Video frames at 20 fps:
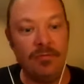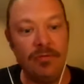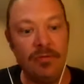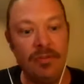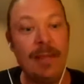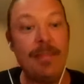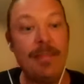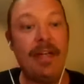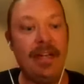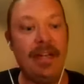
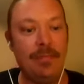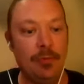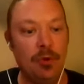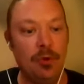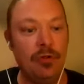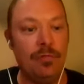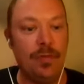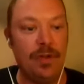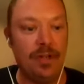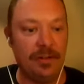limited
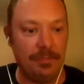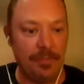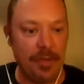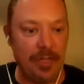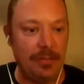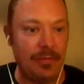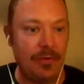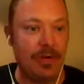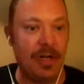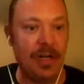movement of
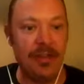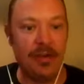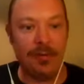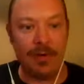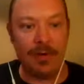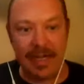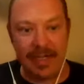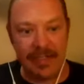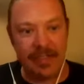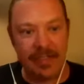people.
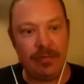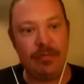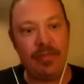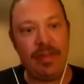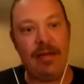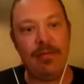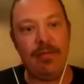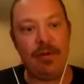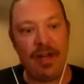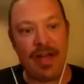Otherwise,
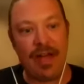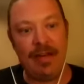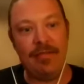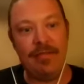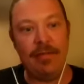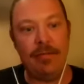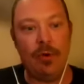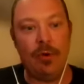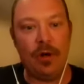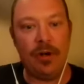that will have
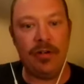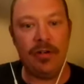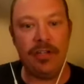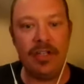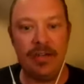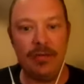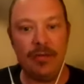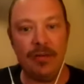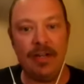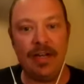a more
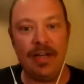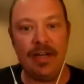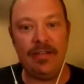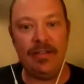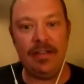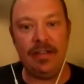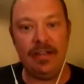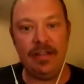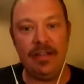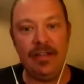
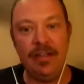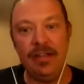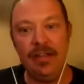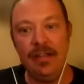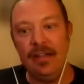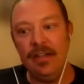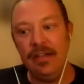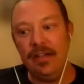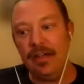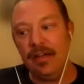equalizing
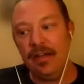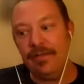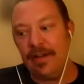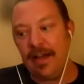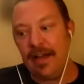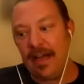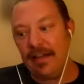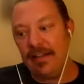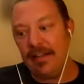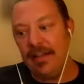
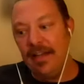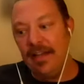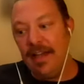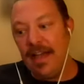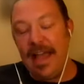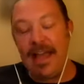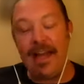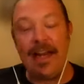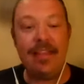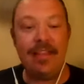effect.
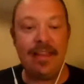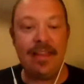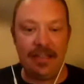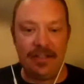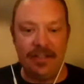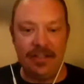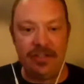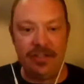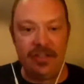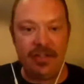And I
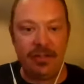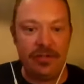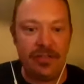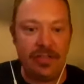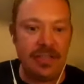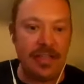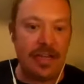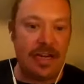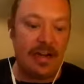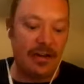think just to
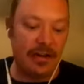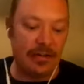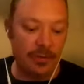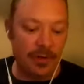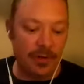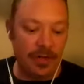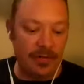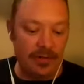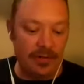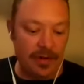Yael,
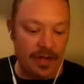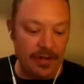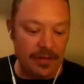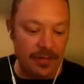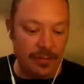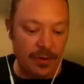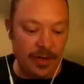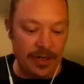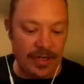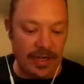one other
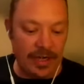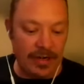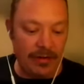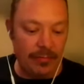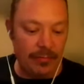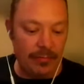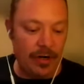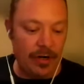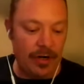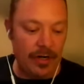point
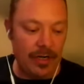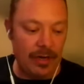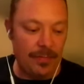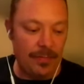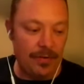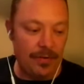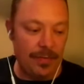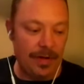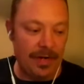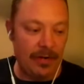Yael brought up
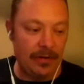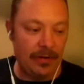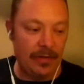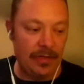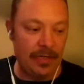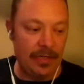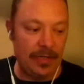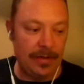about